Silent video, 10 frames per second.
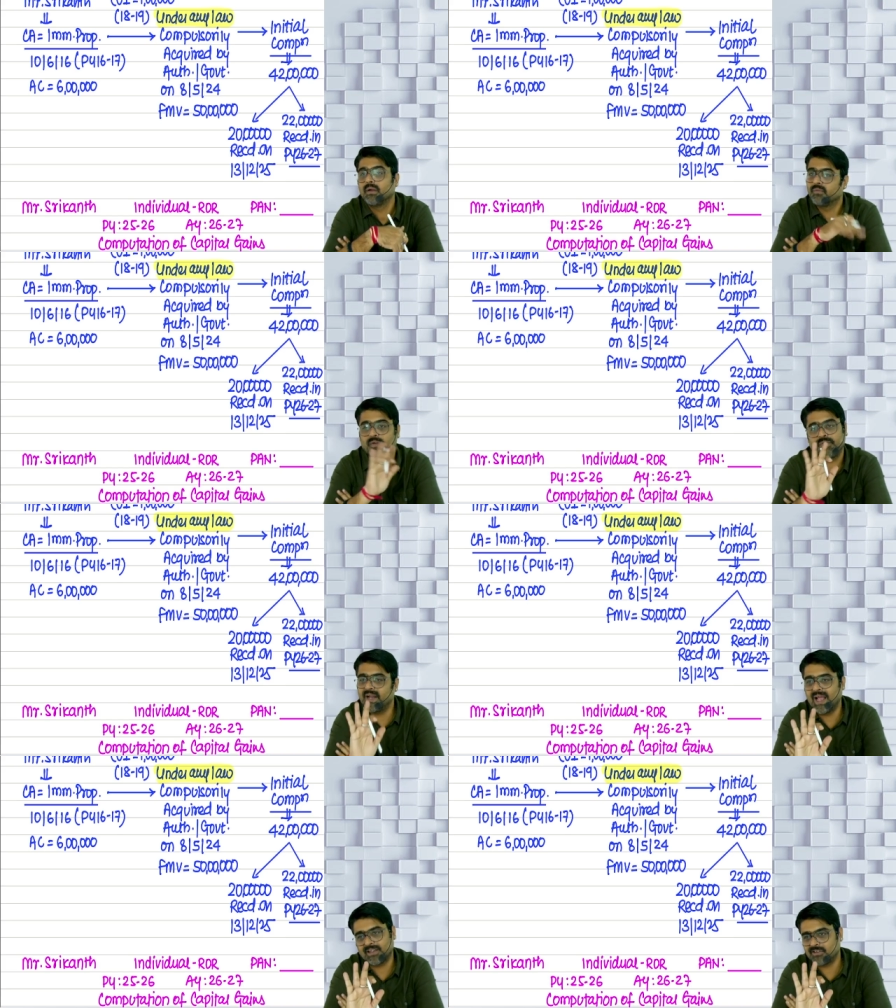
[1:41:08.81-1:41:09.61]
50
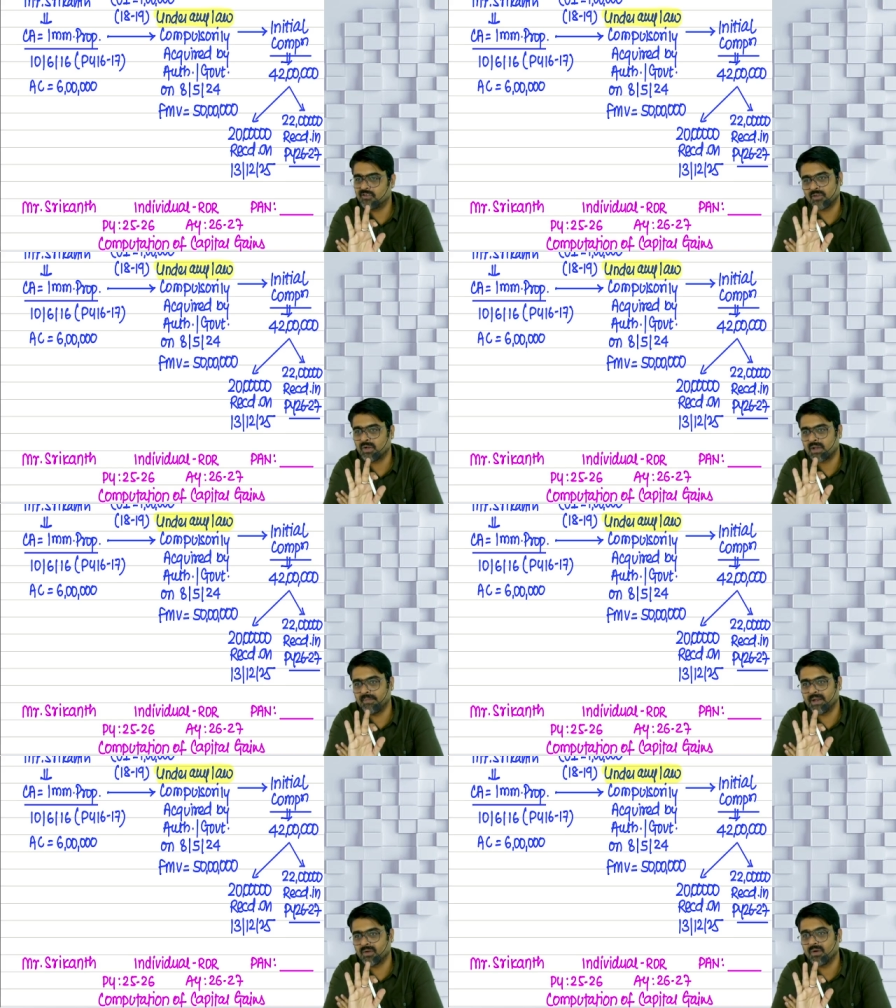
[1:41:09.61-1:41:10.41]
lakhs is not
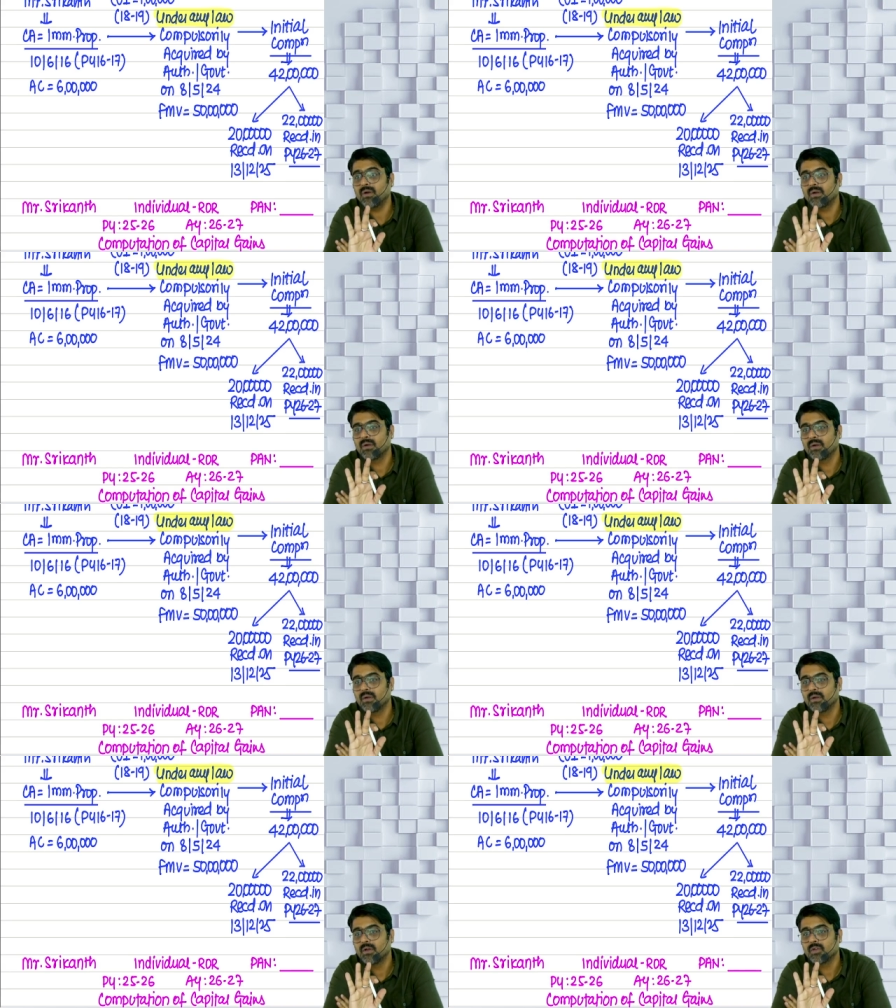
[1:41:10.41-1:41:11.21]
coming, no?
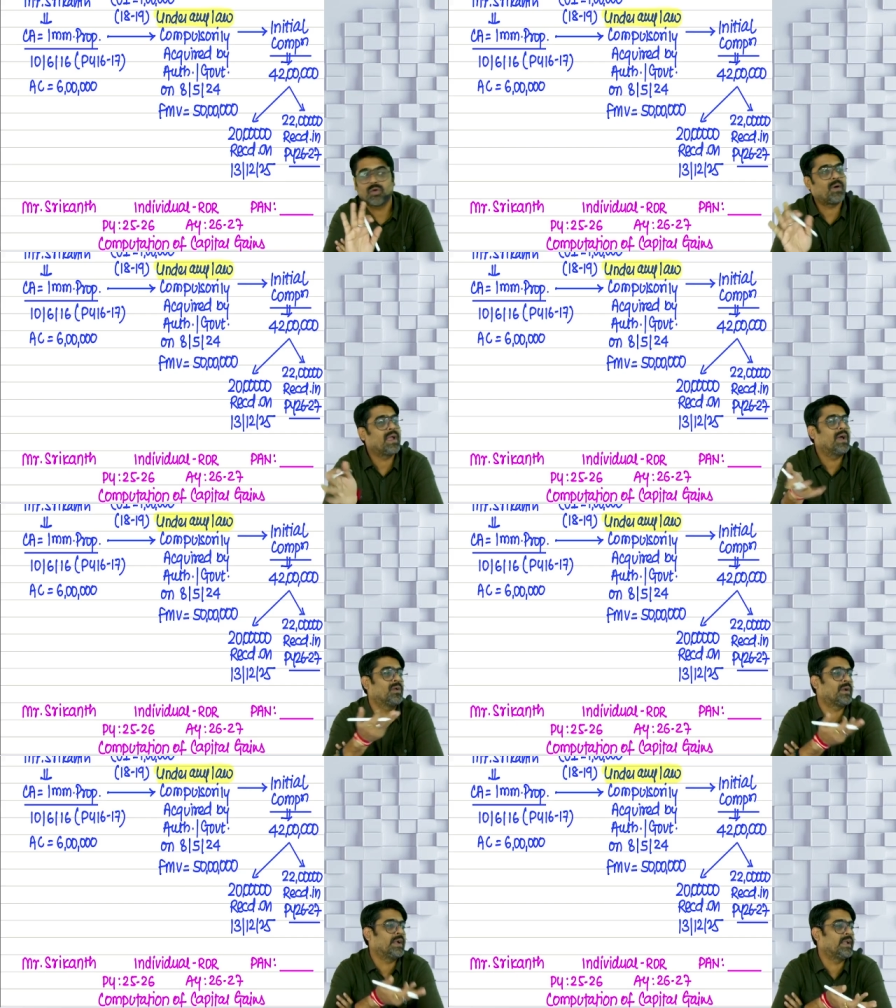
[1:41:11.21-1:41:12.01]
So why are you
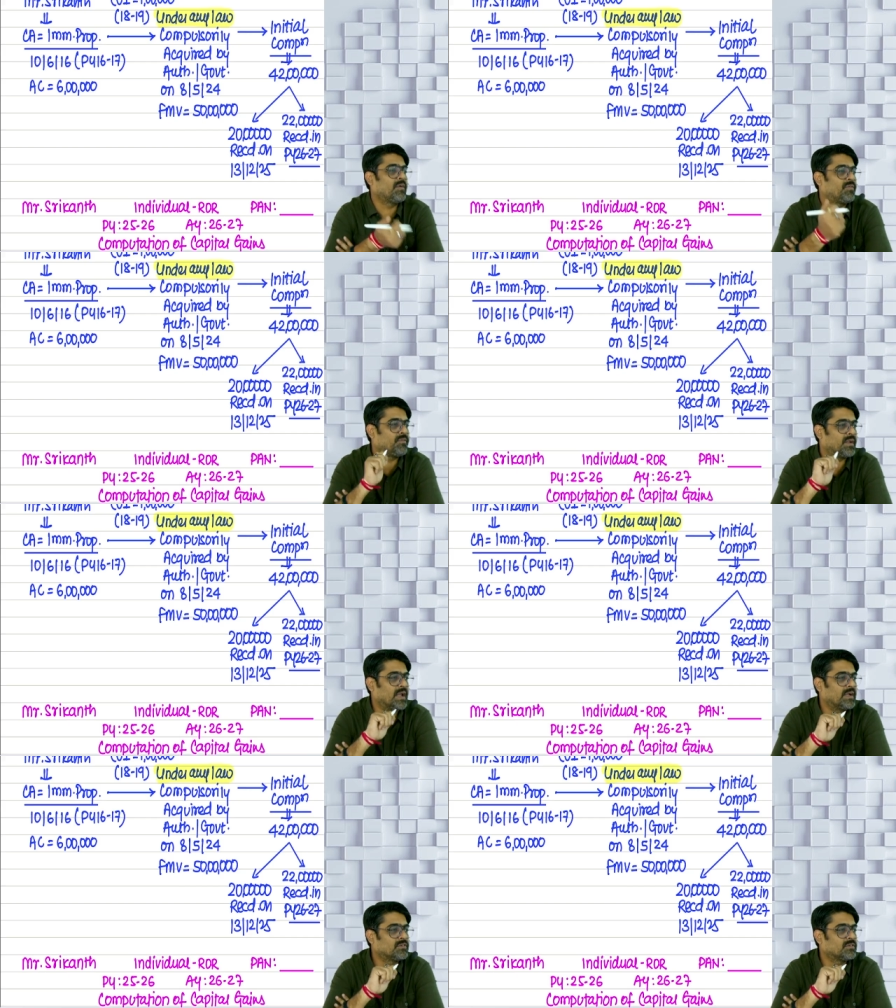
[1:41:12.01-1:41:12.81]
writing 50
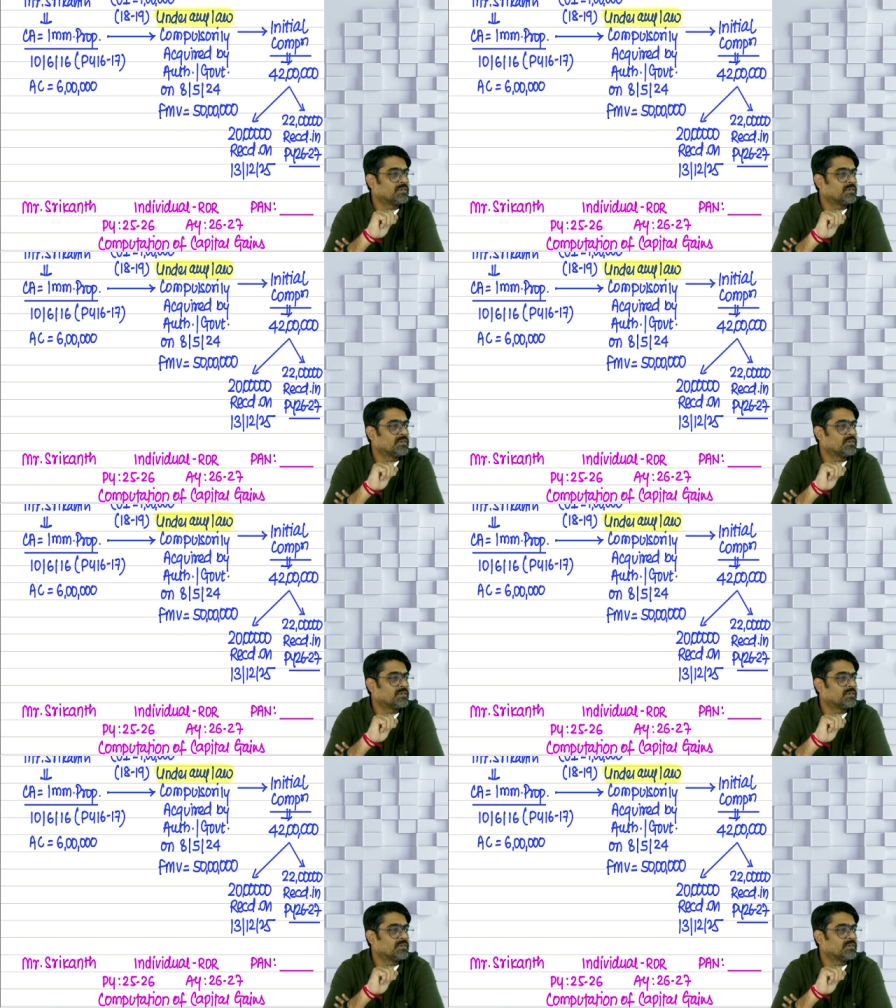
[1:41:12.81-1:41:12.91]
lakhs?